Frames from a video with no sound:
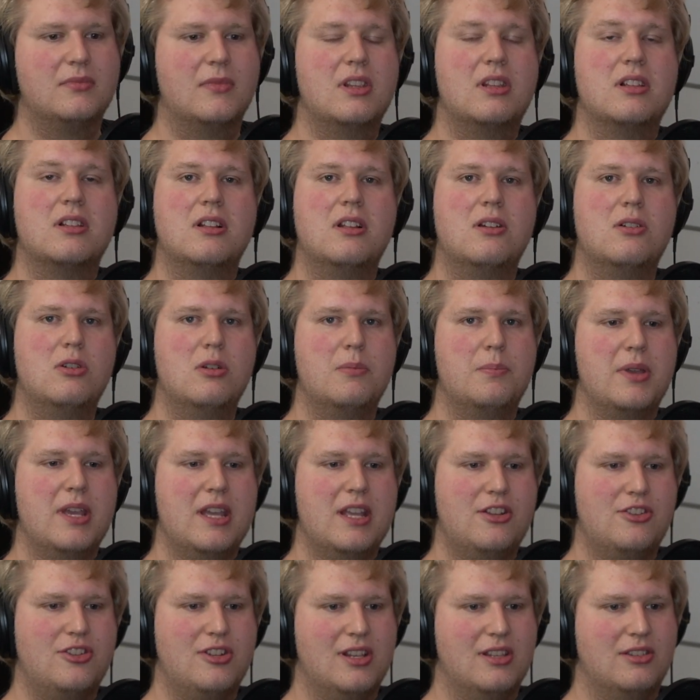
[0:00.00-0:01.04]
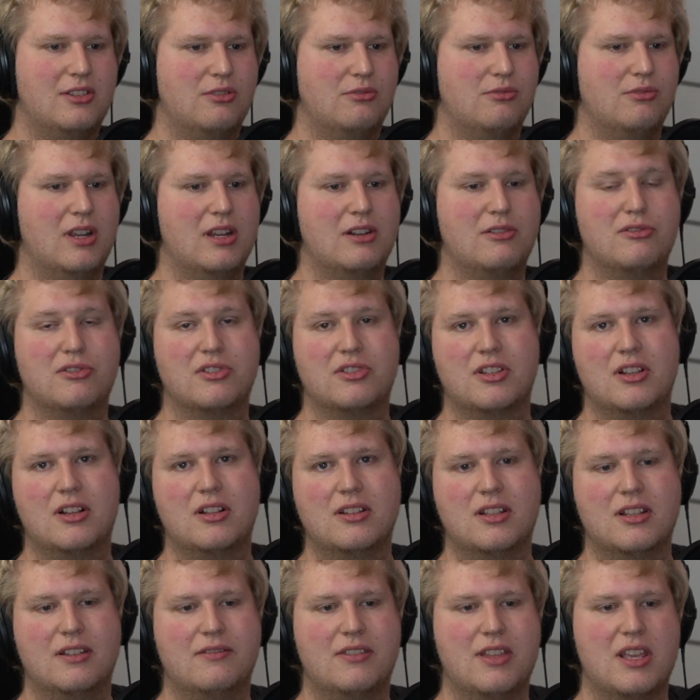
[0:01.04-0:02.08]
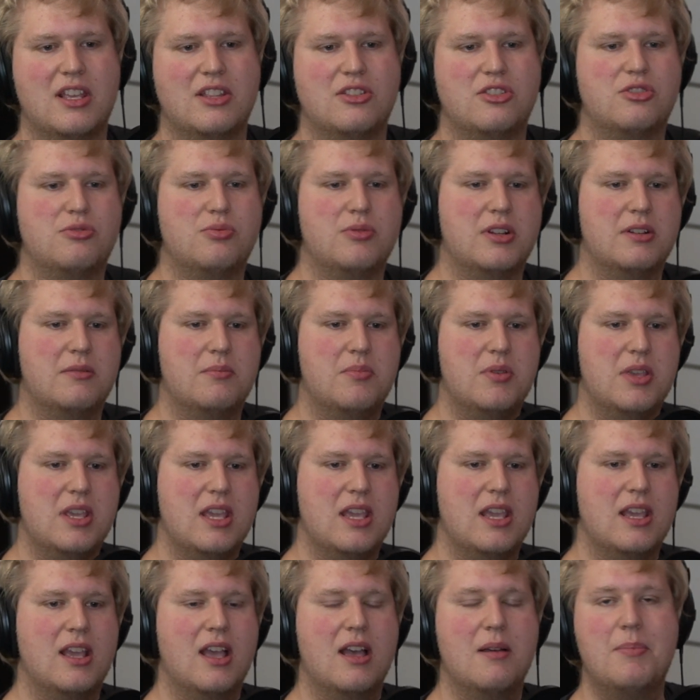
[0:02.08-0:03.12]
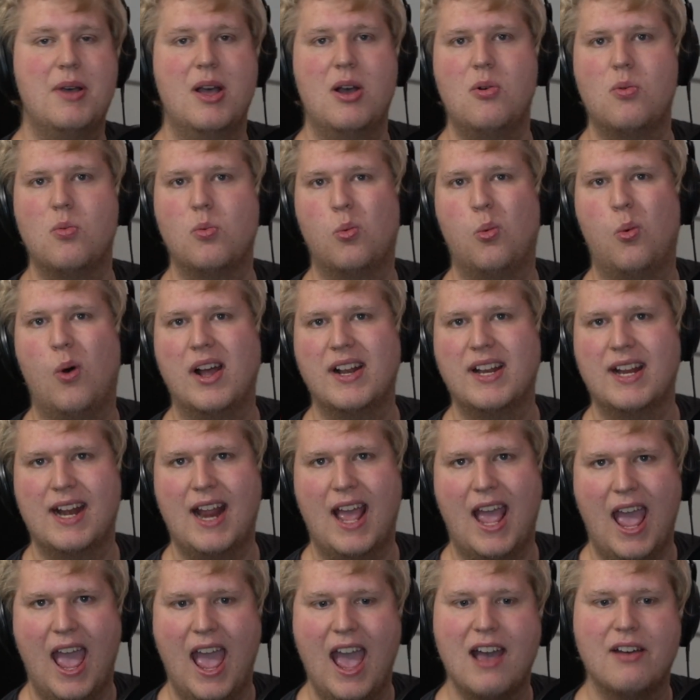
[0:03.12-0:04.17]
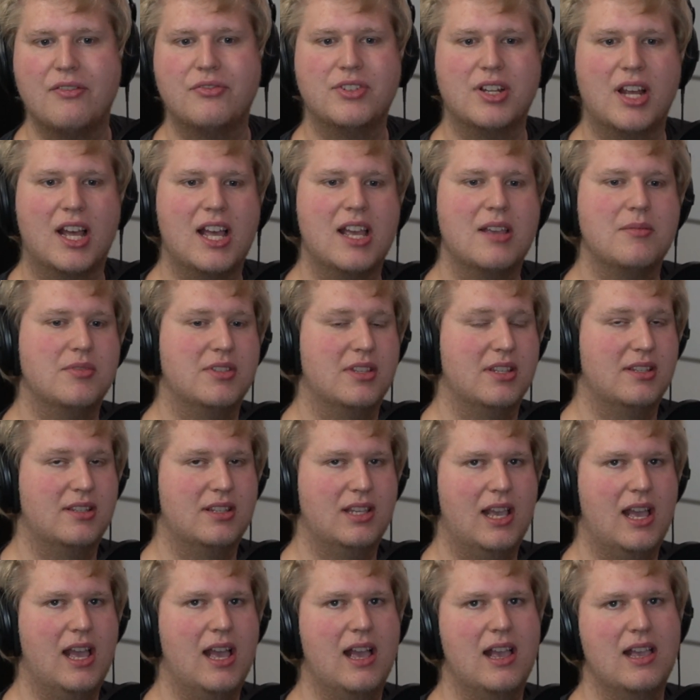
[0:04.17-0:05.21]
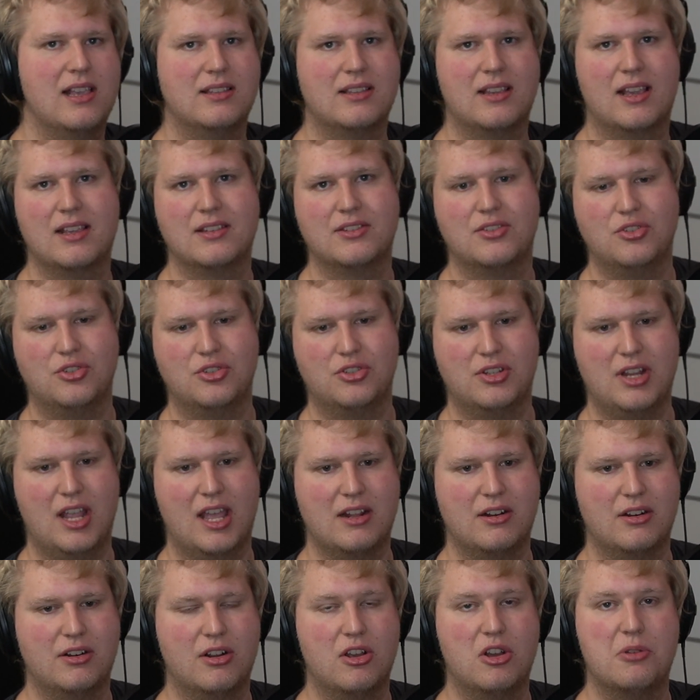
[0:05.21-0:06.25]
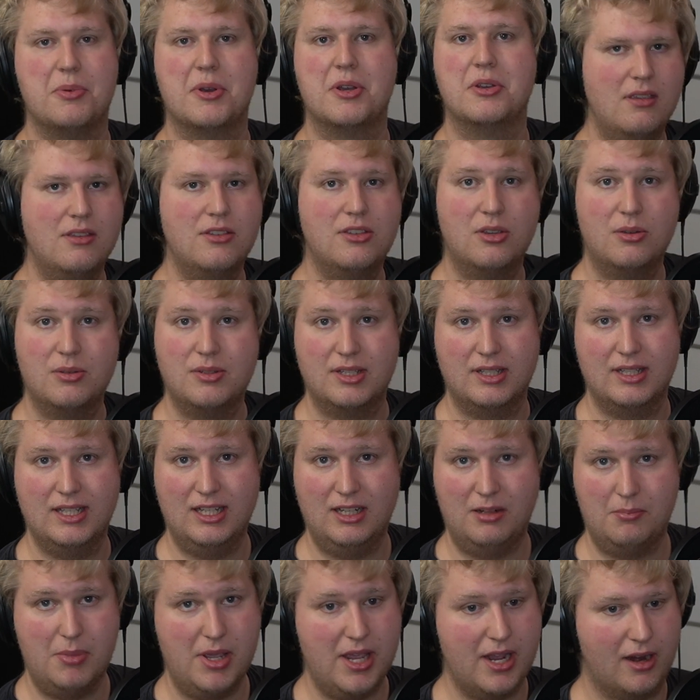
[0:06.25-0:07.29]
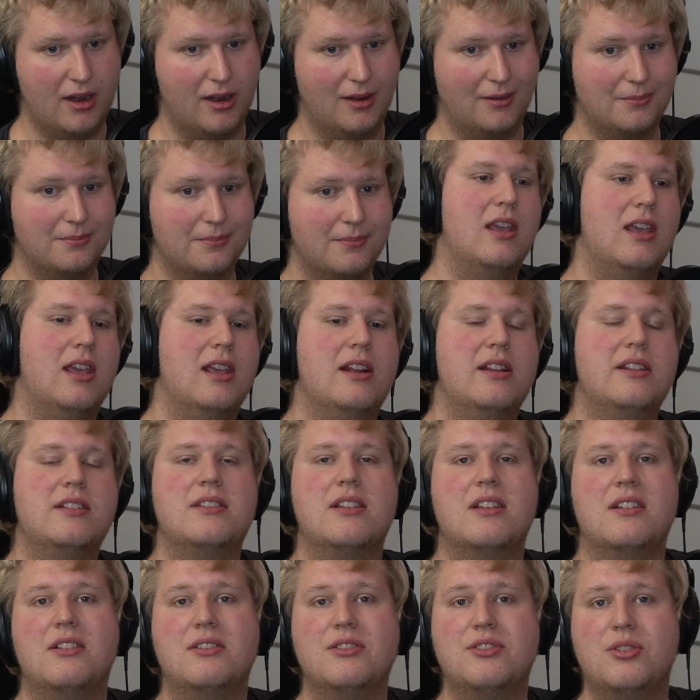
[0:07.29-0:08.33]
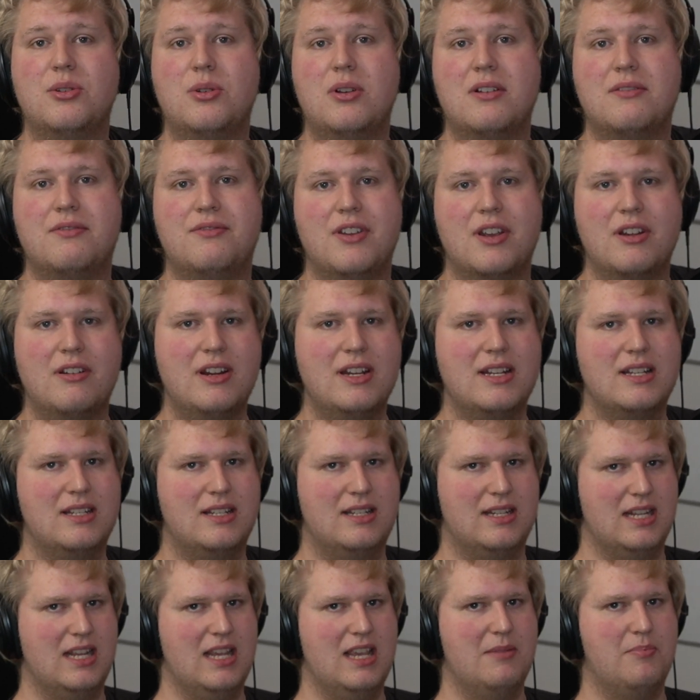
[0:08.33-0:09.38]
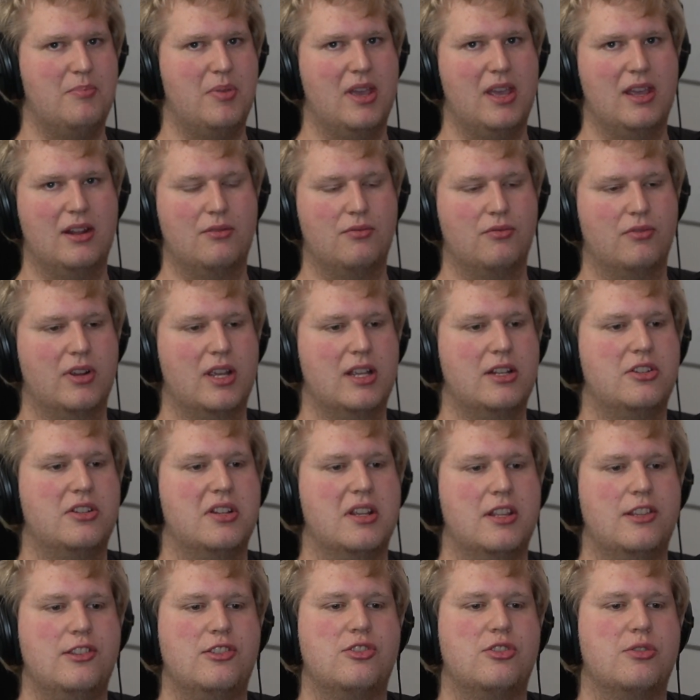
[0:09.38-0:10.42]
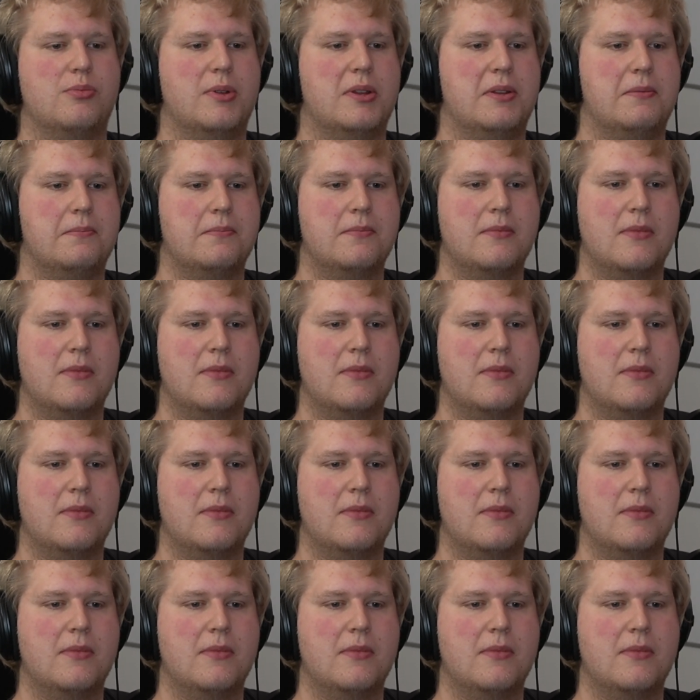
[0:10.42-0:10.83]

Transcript: The lower pitch is a direct result of the instrument being about 1.5 times the size as your standard oboe, so it's a little bigger. It is also a very deep and rich instrument